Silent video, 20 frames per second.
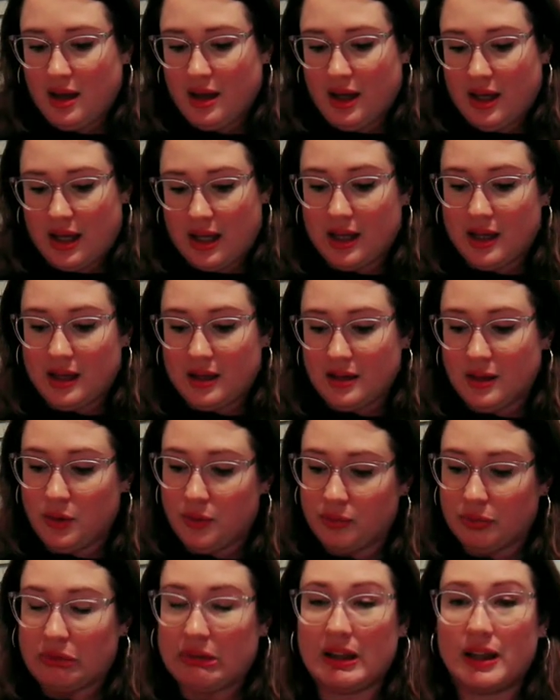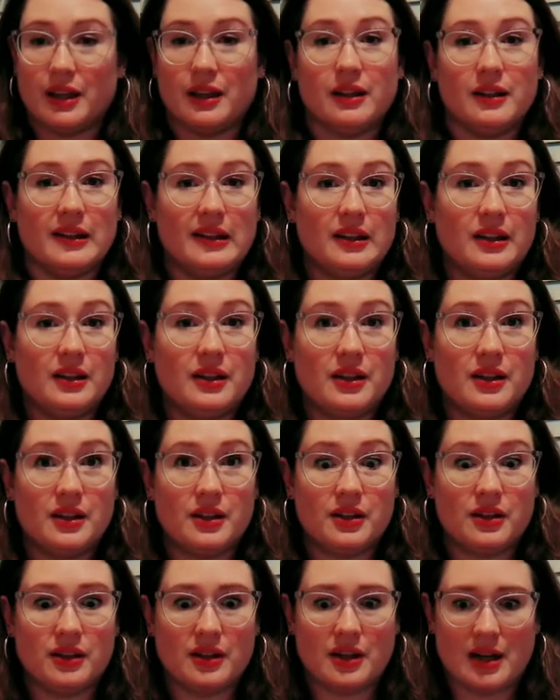And hopefully
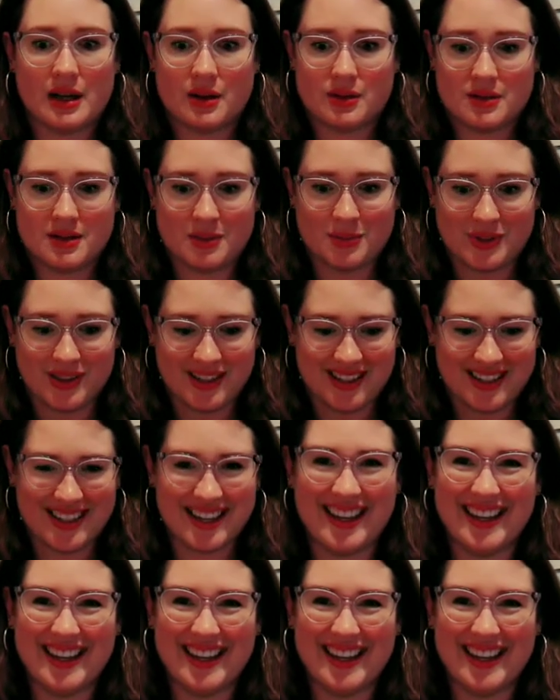thin out some of these